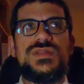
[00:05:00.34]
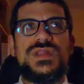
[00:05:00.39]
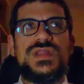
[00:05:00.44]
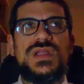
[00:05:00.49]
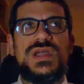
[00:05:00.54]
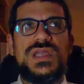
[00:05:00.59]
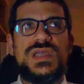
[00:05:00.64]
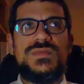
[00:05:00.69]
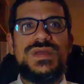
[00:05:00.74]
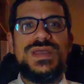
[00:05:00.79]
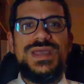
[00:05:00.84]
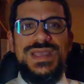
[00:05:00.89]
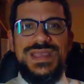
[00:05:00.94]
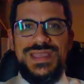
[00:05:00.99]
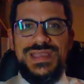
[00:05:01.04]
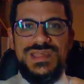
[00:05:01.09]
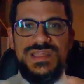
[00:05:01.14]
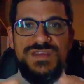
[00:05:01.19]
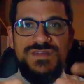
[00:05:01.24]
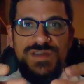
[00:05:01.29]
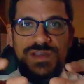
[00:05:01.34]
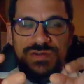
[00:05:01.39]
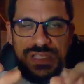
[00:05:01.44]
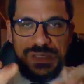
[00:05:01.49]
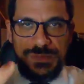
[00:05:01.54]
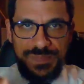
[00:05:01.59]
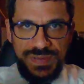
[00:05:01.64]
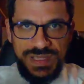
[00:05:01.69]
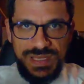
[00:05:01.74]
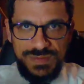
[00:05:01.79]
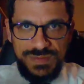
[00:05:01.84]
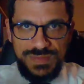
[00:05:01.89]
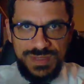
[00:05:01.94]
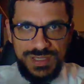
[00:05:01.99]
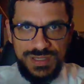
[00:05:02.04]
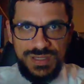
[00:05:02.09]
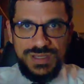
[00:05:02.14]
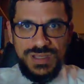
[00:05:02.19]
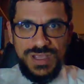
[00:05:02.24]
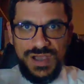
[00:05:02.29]
I am. It's the very
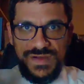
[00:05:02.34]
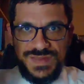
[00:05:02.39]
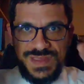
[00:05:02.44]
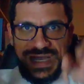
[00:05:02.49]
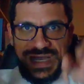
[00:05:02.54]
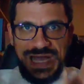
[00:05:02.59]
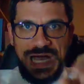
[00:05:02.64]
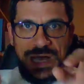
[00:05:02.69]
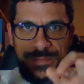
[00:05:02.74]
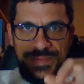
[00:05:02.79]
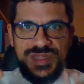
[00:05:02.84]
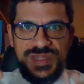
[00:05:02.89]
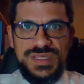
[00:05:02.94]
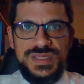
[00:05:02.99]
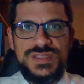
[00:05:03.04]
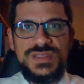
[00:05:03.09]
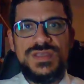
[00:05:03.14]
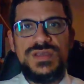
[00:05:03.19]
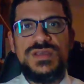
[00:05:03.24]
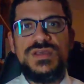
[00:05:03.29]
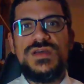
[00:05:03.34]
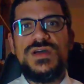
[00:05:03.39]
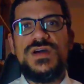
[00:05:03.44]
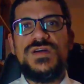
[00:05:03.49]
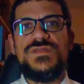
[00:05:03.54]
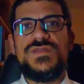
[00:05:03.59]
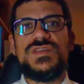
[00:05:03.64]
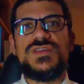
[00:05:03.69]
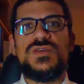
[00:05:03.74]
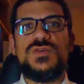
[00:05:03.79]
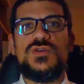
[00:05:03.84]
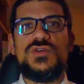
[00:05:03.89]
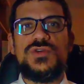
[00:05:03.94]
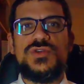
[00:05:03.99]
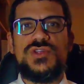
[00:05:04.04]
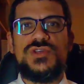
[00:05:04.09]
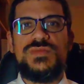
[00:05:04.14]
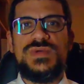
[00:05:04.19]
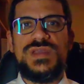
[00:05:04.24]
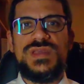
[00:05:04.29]
epitome of the opposite of Seor
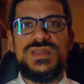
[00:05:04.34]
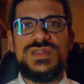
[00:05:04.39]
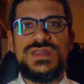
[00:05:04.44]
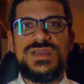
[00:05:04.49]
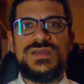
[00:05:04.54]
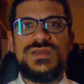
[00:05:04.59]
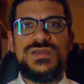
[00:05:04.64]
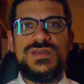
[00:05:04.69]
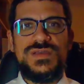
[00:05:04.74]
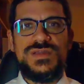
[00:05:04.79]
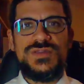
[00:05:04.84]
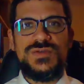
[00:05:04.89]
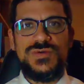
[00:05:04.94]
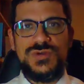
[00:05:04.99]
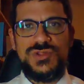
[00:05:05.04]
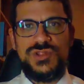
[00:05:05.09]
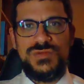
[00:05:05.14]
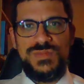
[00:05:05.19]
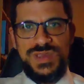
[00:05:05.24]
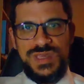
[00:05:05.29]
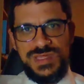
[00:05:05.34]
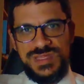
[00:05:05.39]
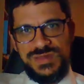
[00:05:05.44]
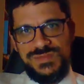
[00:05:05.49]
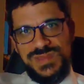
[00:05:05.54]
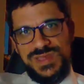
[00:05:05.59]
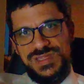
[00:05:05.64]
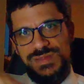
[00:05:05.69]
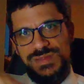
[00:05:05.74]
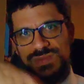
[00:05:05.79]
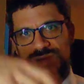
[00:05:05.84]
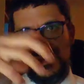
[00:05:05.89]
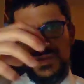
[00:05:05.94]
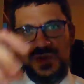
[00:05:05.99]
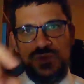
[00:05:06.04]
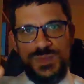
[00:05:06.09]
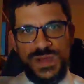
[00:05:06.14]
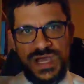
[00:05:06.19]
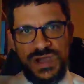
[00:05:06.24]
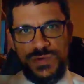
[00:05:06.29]
Shaba'isa. Seor Shaba'isa makes something
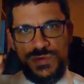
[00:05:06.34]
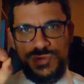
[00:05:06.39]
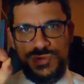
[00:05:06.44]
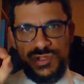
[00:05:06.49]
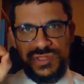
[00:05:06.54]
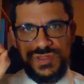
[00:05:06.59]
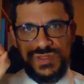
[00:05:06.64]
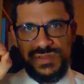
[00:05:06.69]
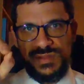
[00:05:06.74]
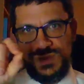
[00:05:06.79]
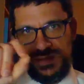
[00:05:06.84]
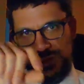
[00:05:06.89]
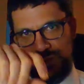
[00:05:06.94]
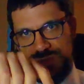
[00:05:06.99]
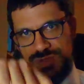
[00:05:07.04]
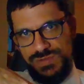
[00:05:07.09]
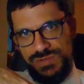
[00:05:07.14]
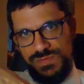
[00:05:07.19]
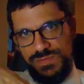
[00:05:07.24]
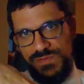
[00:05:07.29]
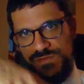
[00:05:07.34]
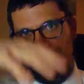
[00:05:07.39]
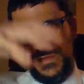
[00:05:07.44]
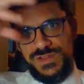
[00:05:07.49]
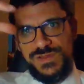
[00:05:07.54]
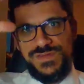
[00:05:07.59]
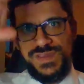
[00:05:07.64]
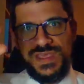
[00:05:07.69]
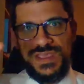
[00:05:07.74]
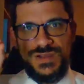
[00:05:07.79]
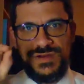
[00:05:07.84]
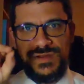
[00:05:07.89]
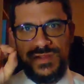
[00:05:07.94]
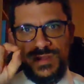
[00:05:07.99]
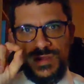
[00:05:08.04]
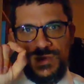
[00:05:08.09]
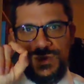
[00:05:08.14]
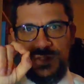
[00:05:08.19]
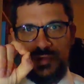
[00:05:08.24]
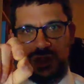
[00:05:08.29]
menupach with full of air.
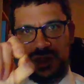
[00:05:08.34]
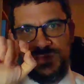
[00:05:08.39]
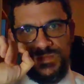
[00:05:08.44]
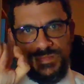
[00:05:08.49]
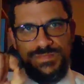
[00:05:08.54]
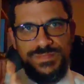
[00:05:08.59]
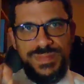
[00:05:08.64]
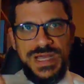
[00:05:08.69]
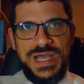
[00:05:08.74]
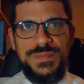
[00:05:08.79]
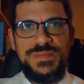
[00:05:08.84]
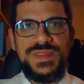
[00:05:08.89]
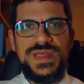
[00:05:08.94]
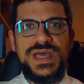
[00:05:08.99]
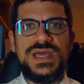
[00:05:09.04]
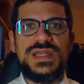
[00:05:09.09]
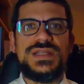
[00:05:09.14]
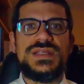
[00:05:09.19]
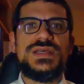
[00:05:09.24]
You can just pop that,